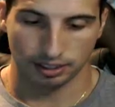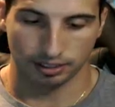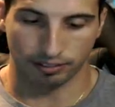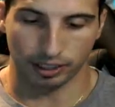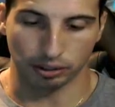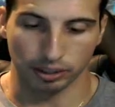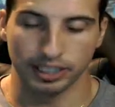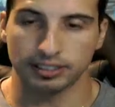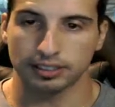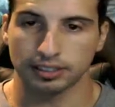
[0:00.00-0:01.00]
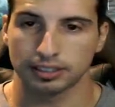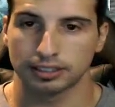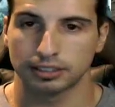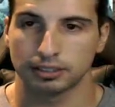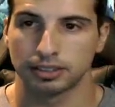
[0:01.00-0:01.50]
Final hit.
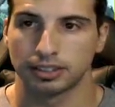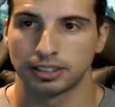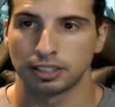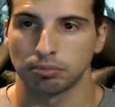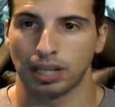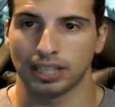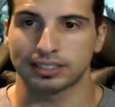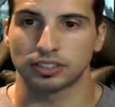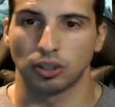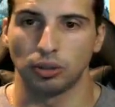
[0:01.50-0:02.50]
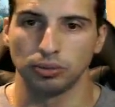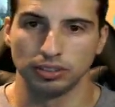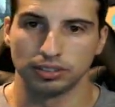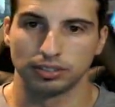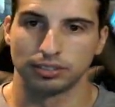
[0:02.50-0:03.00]
Blasting zone.
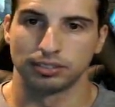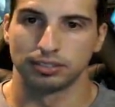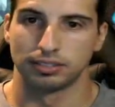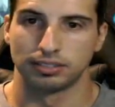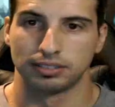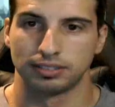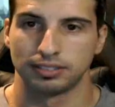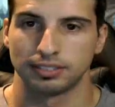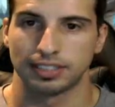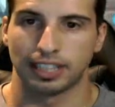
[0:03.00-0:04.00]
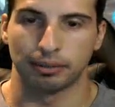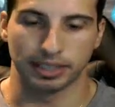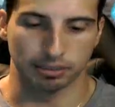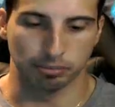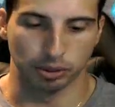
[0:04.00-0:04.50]
And we
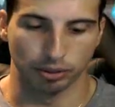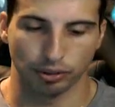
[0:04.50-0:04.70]
get the beautiful